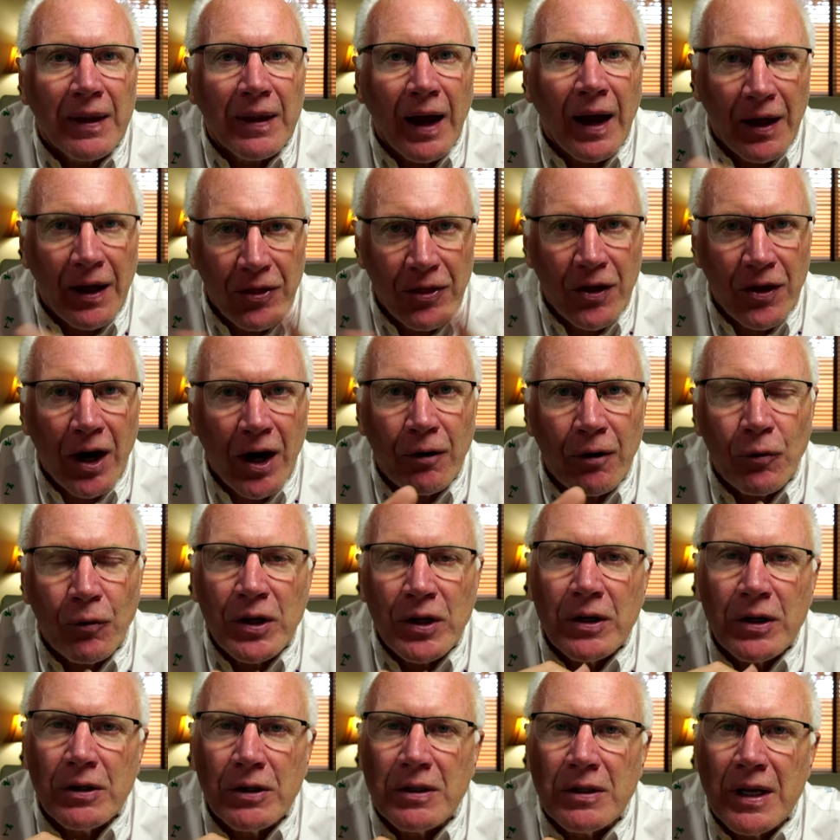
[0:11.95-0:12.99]
I thought we
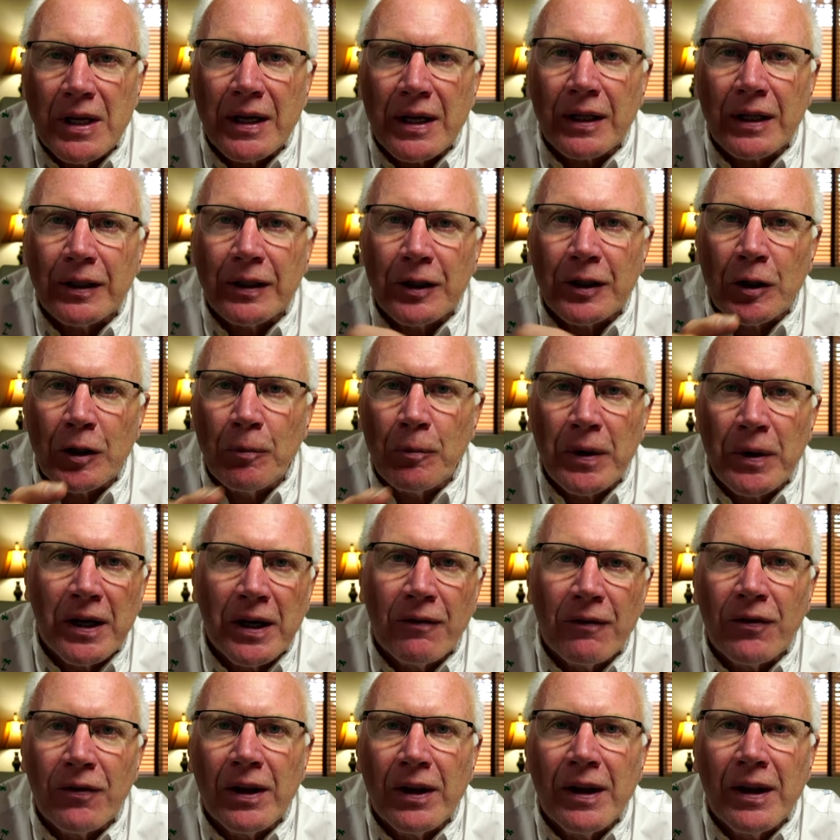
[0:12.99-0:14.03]
could take a little bit
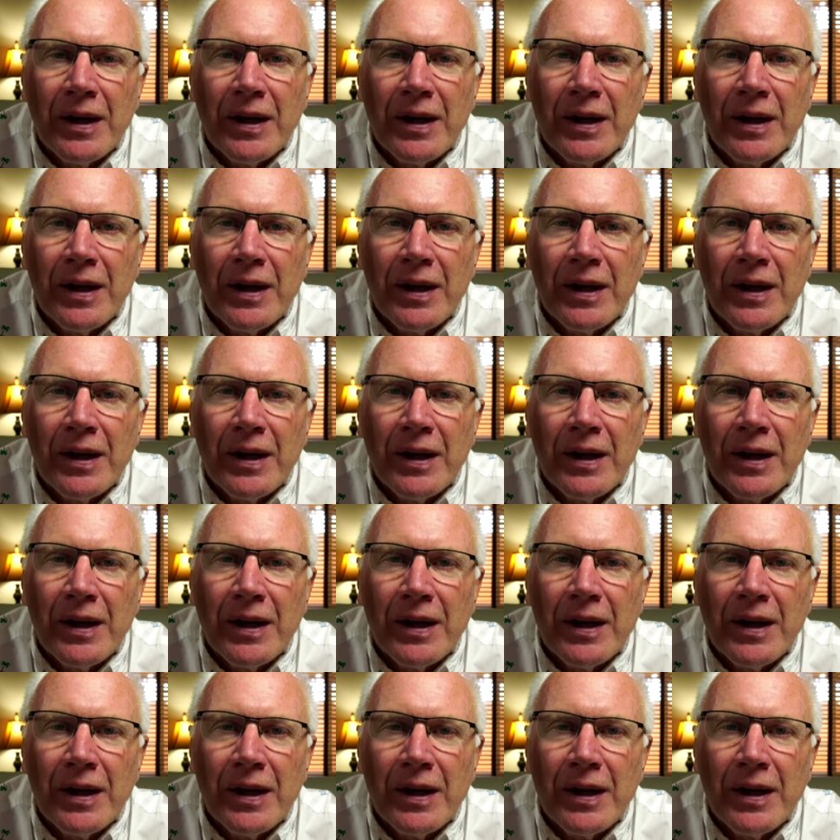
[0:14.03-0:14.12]
of